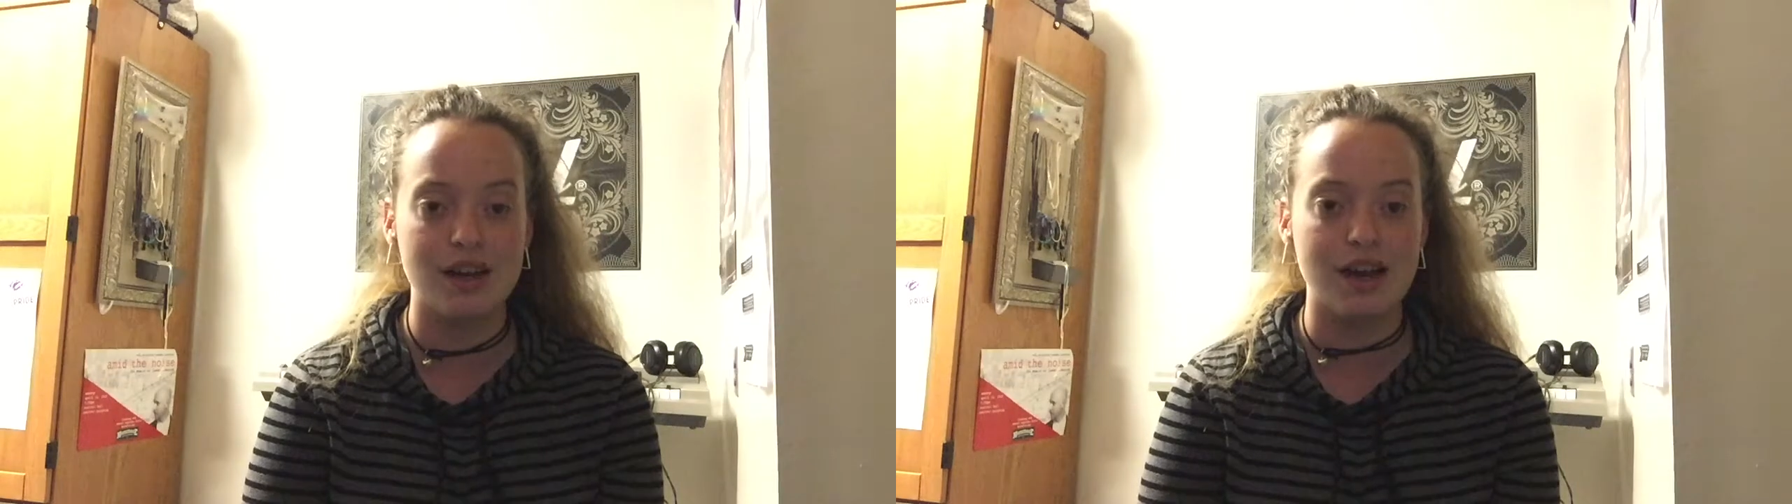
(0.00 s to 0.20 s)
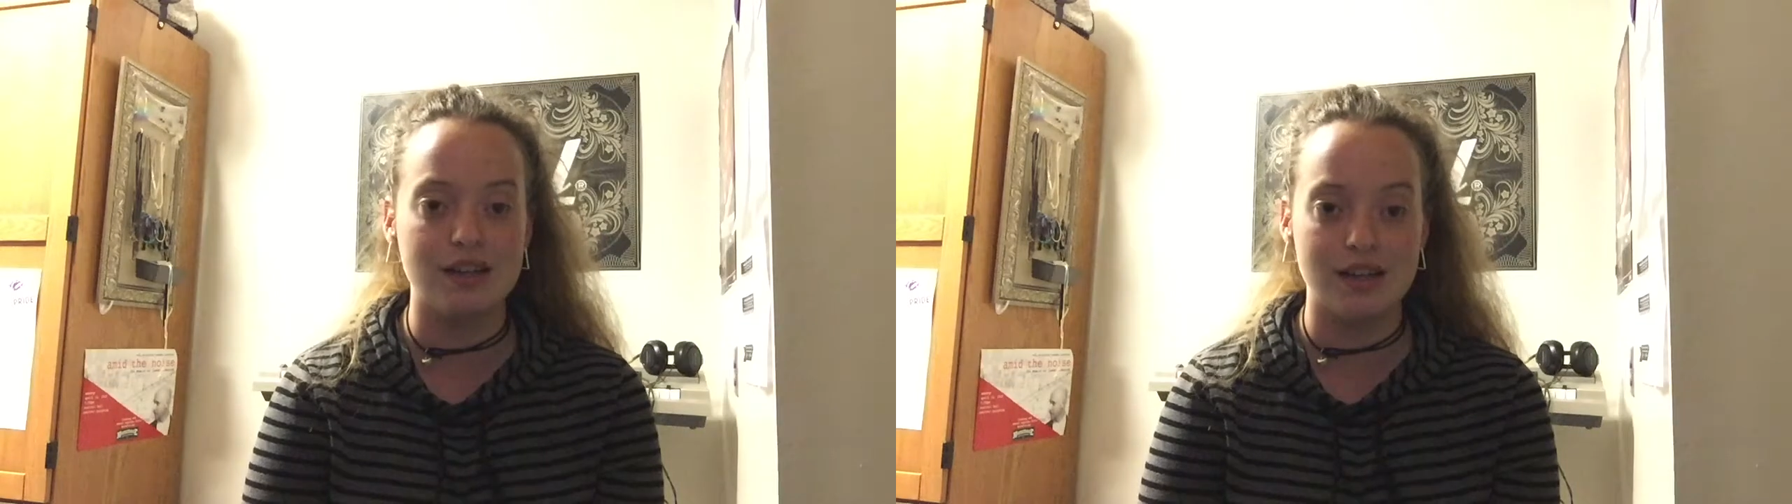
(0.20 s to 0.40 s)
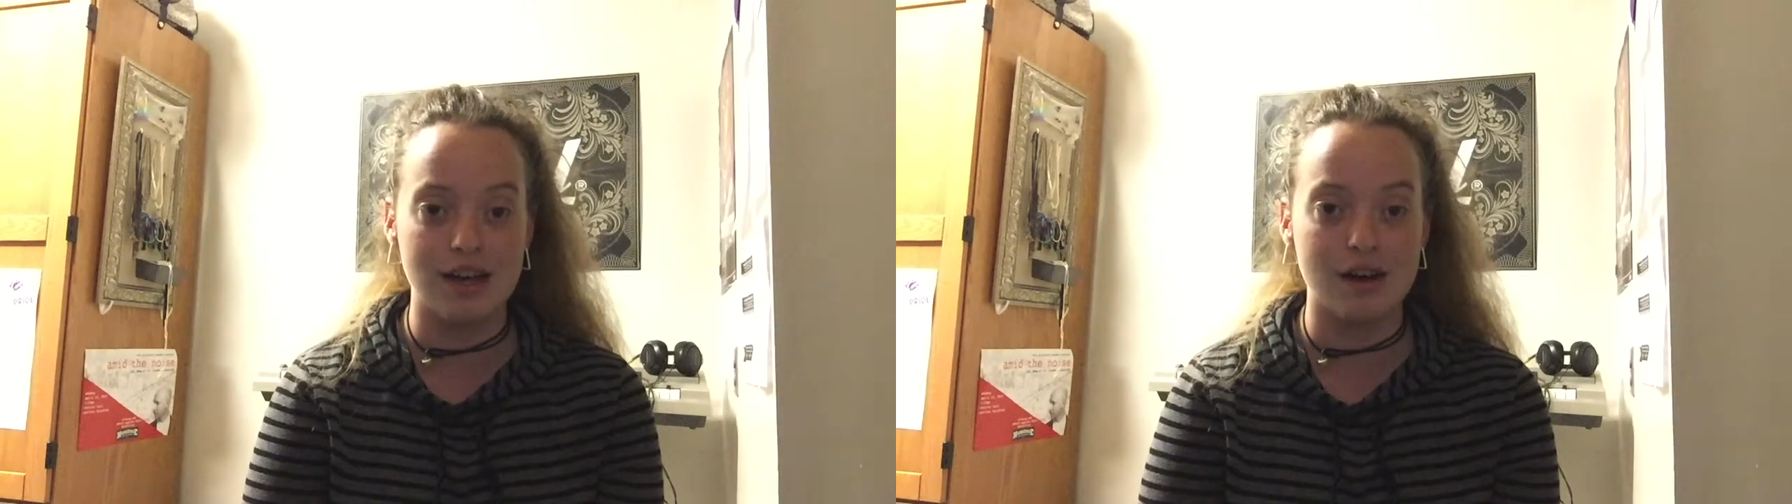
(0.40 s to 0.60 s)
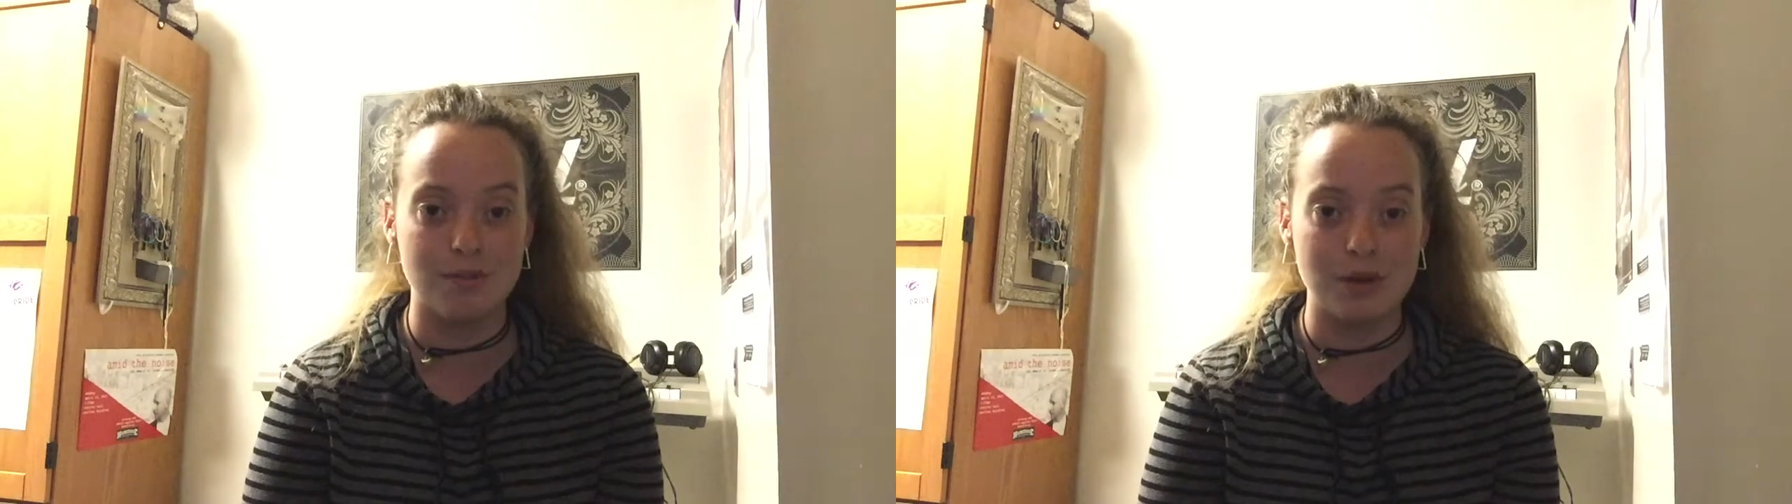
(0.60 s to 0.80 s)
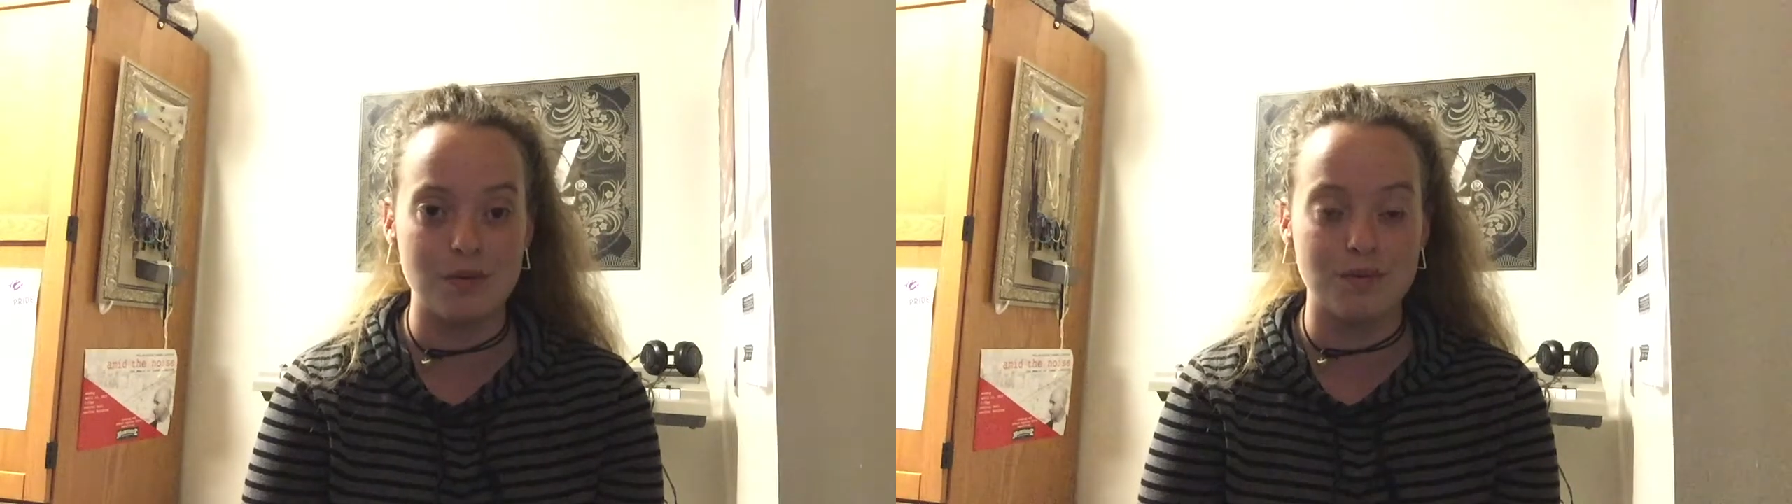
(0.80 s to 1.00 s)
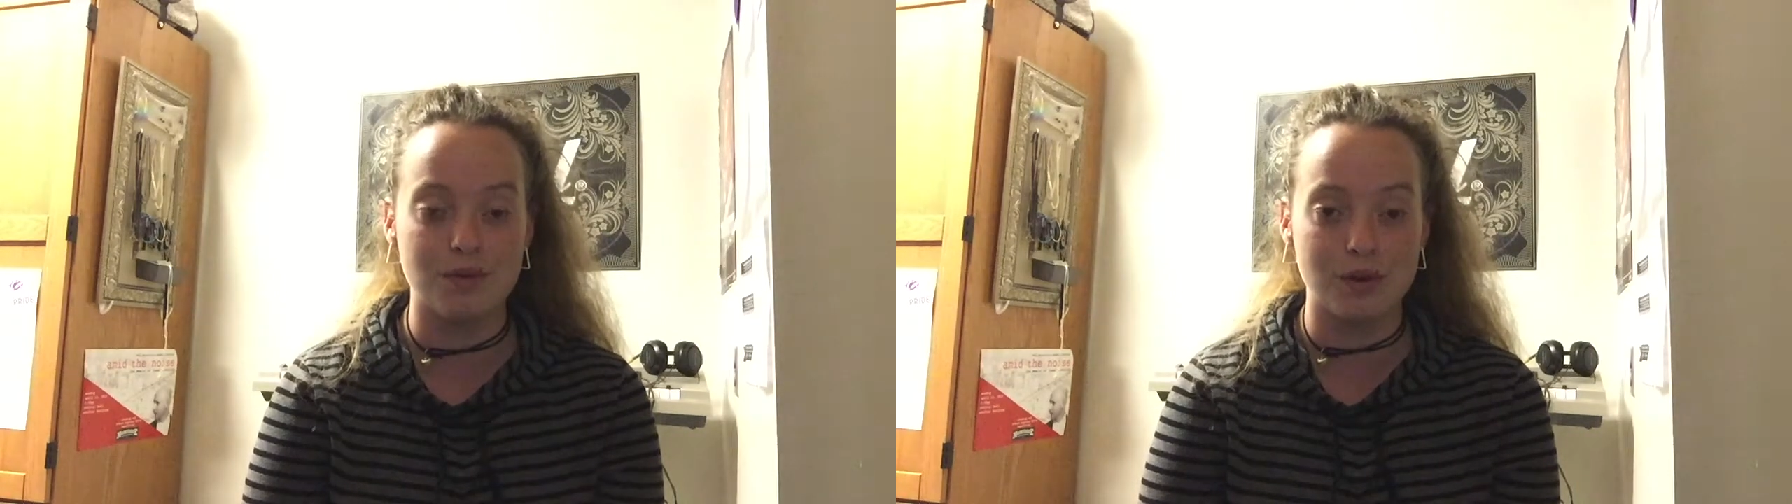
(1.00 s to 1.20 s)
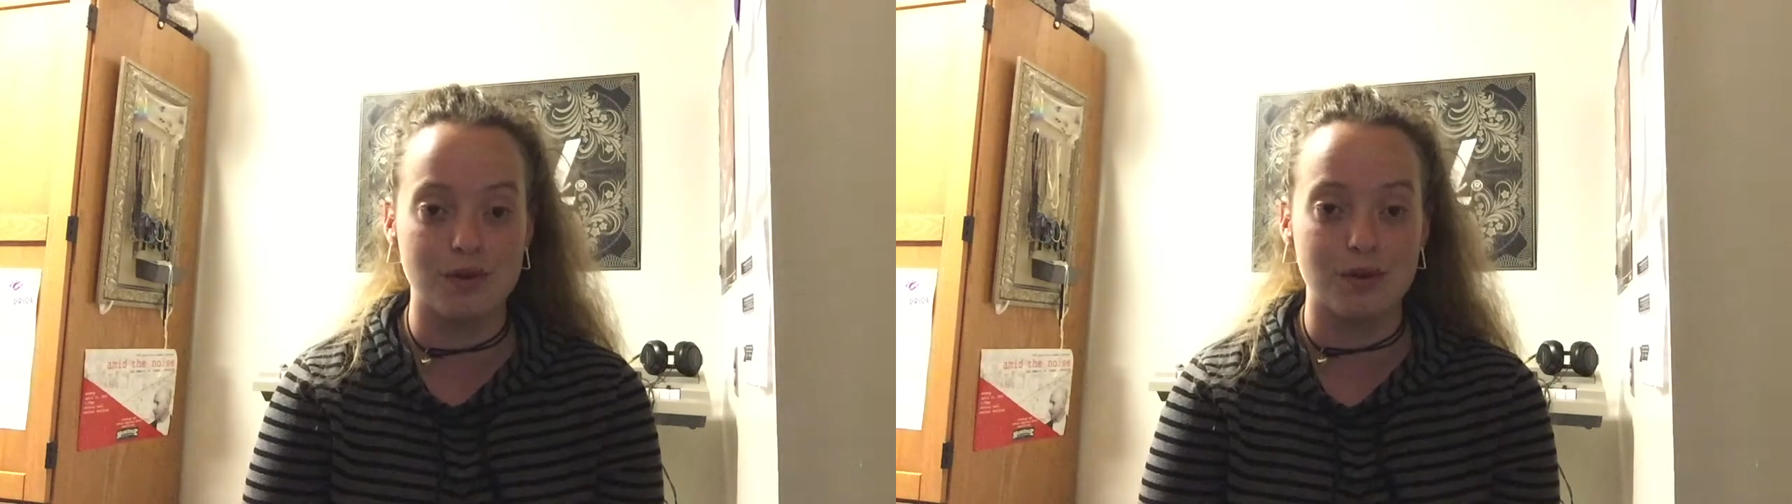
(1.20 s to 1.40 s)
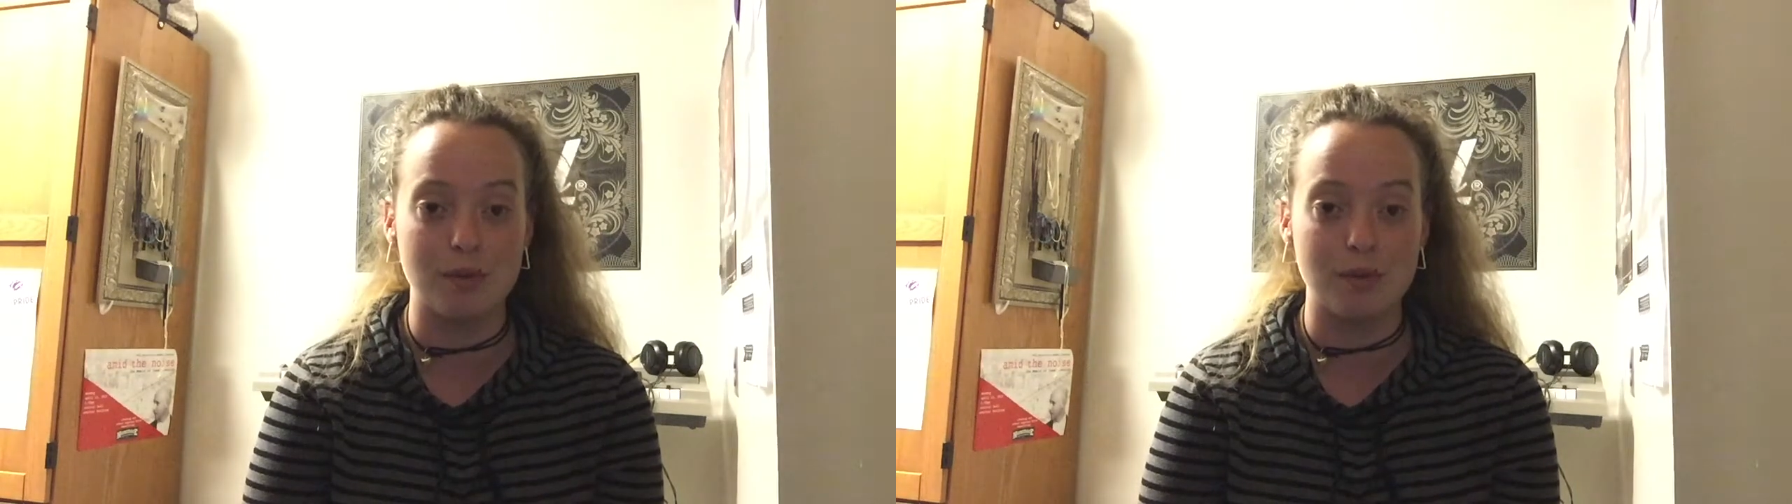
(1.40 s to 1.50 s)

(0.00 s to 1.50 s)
and they help me further